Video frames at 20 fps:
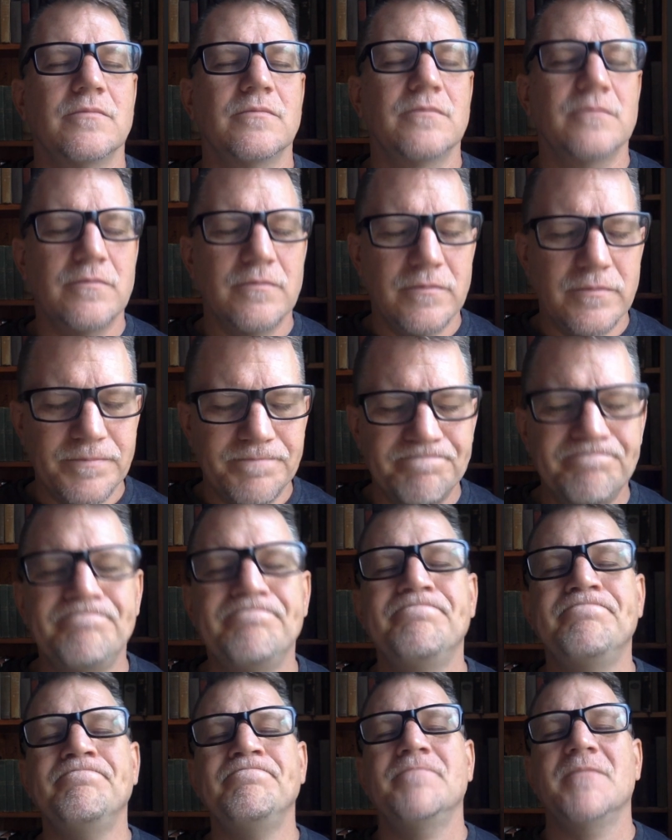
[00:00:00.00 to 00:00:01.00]

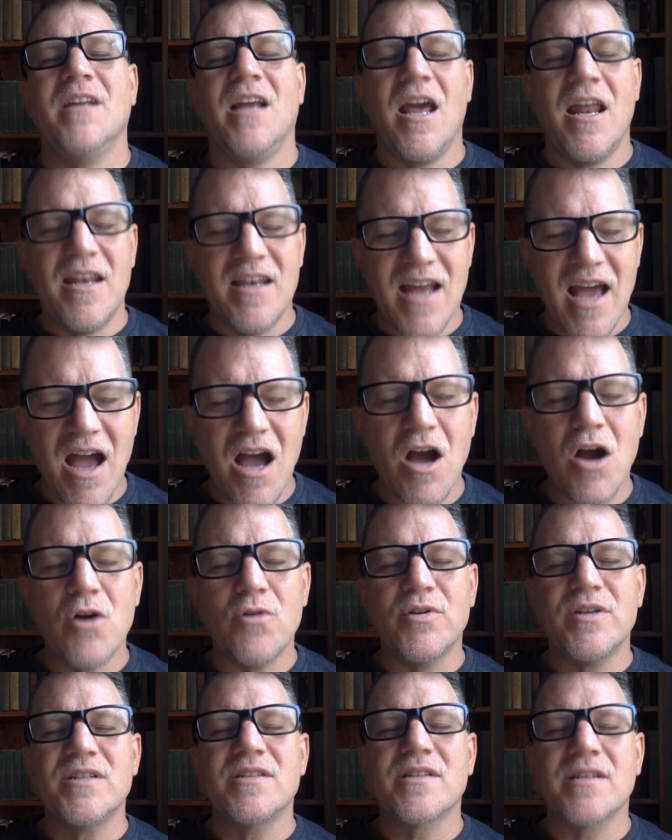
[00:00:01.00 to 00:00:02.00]
Mm-hmm. And
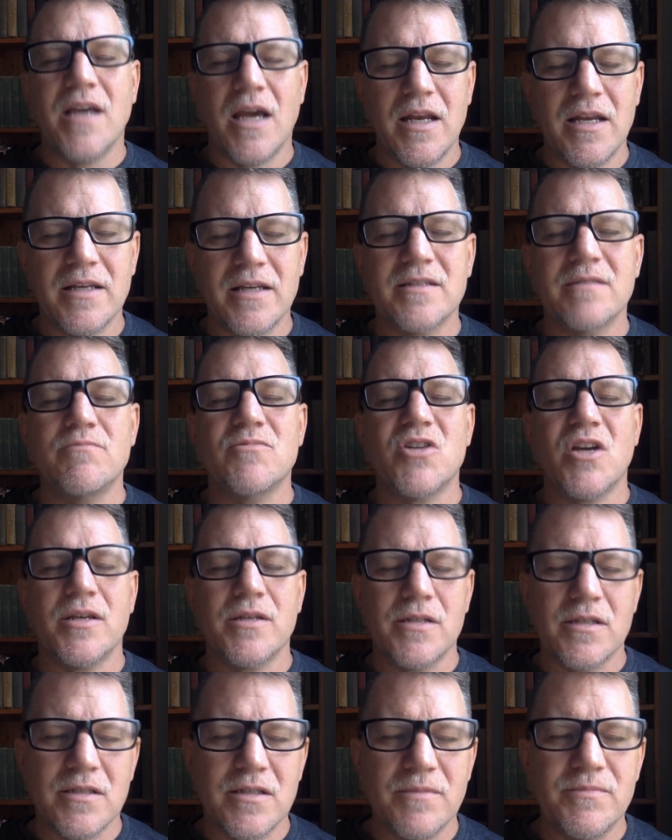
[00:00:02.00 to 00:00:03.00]
now he's getting some
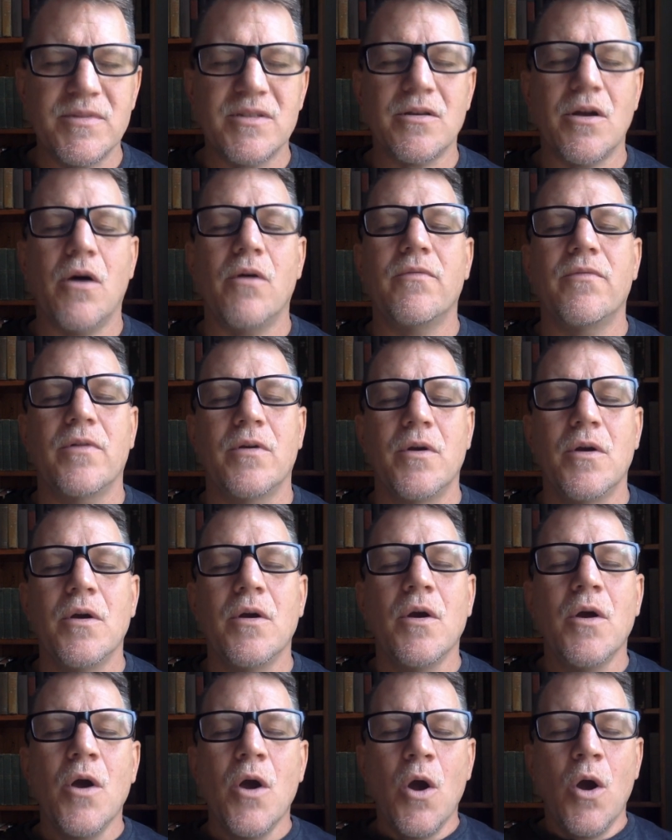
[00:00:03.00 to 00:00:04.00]
justice himself.
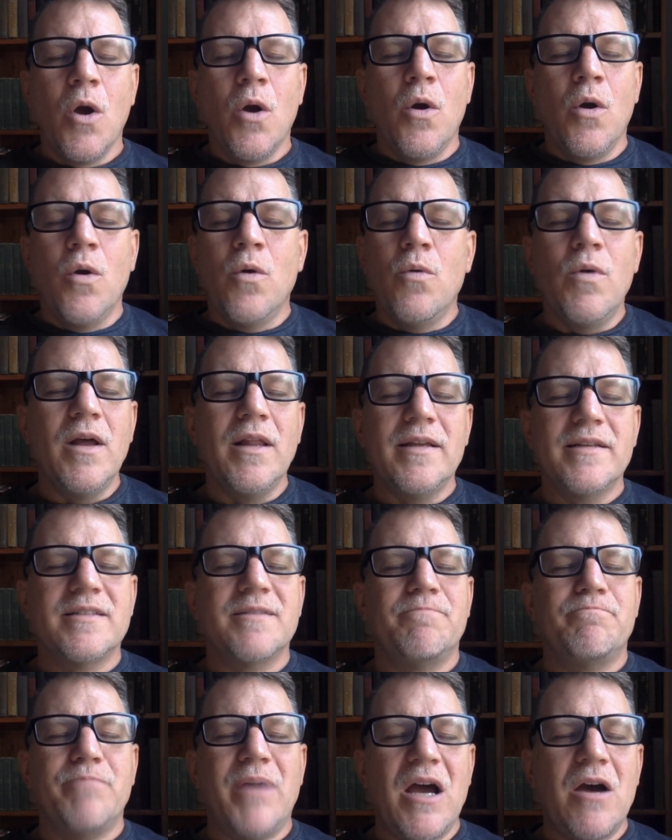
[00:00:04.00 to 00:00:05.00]
Well, it's
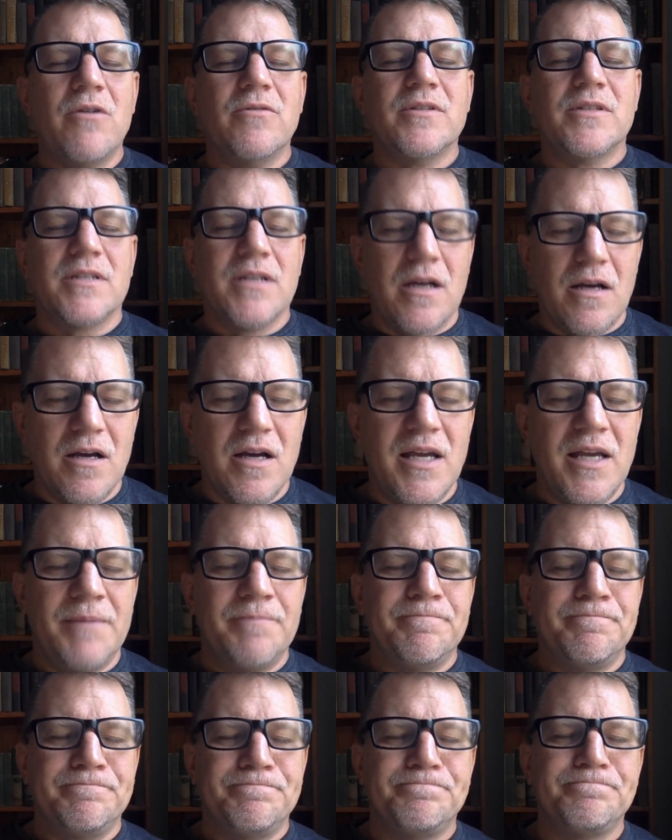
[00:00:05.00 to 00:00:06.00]
about
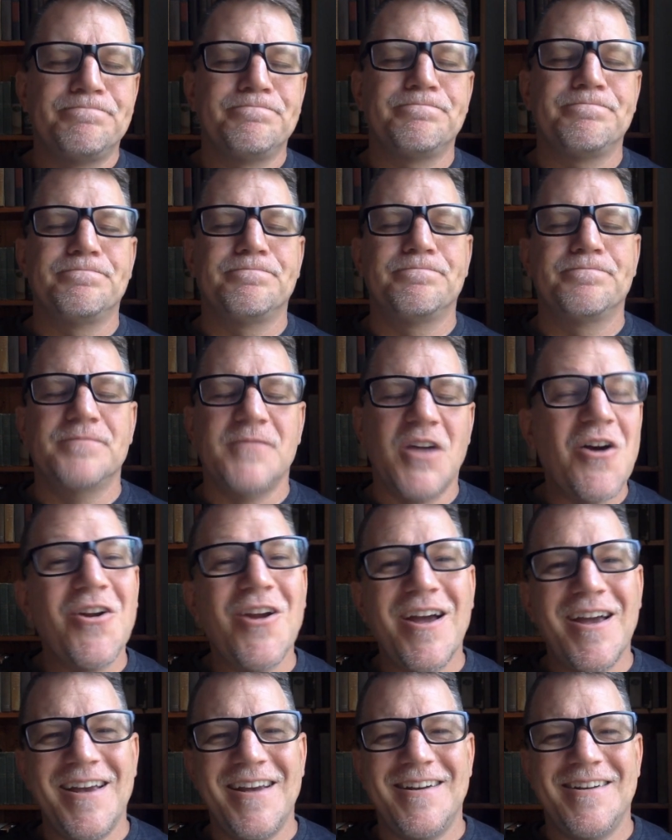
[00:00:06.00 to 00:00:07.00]
time. All
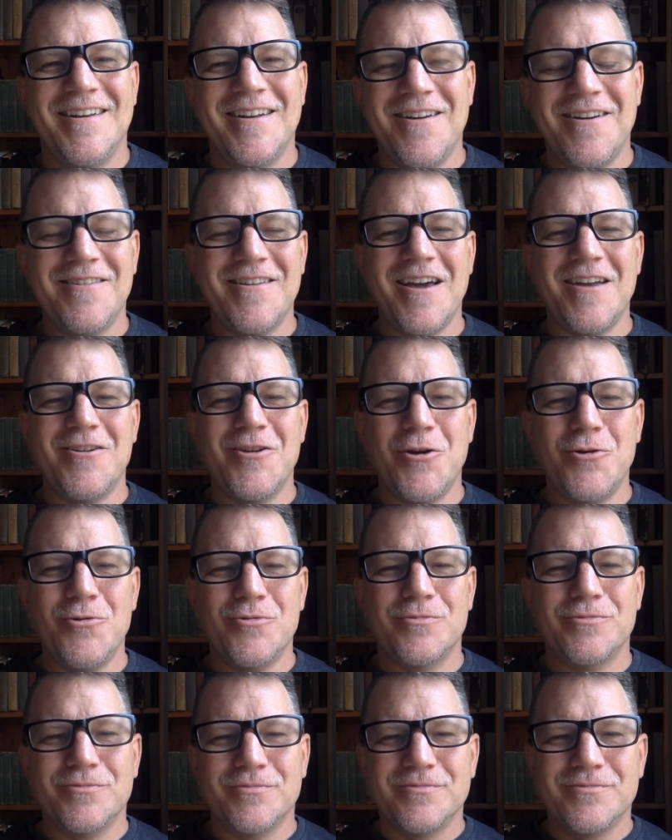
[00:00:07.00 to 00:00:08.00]
right, and on that note,
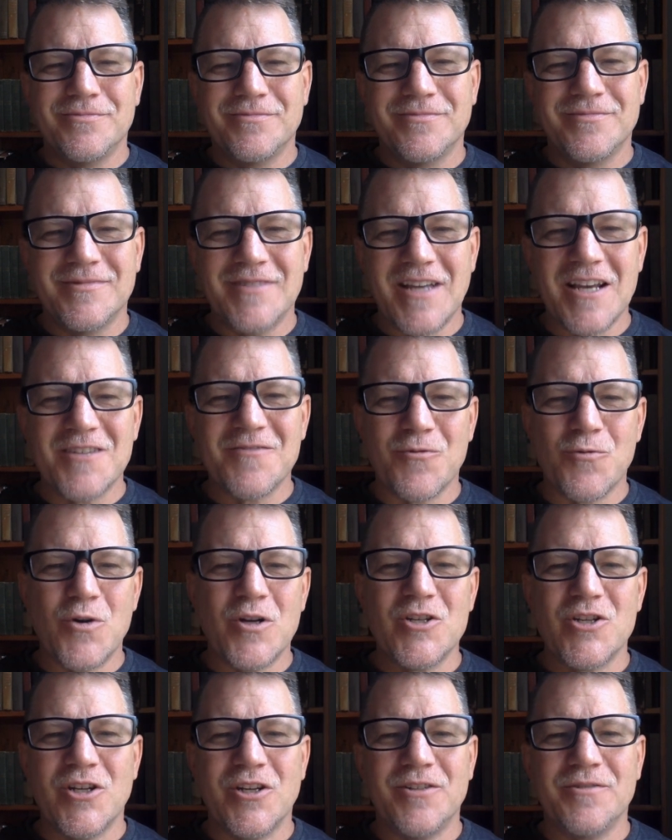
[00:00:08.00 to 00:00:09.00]
thanks for
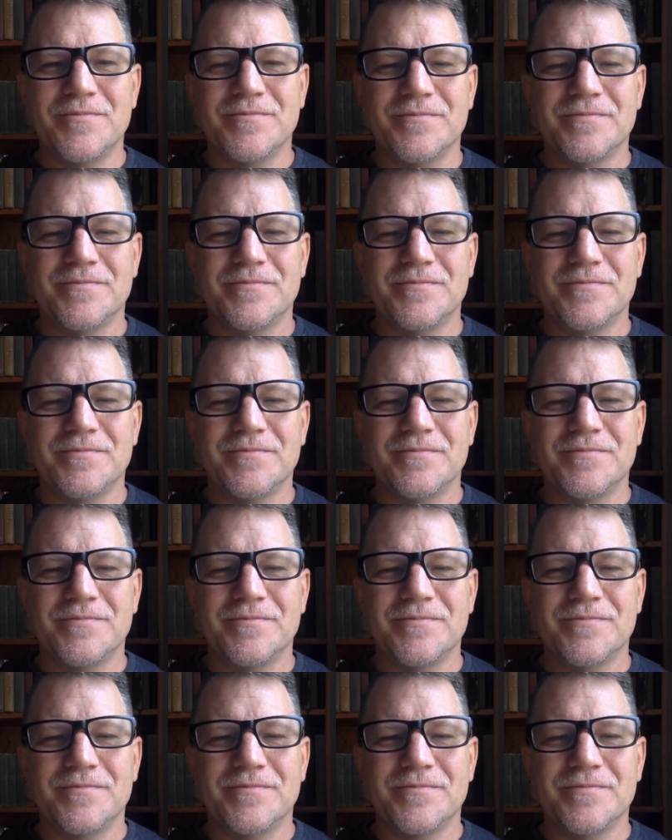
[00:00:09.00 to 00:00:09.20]
watching.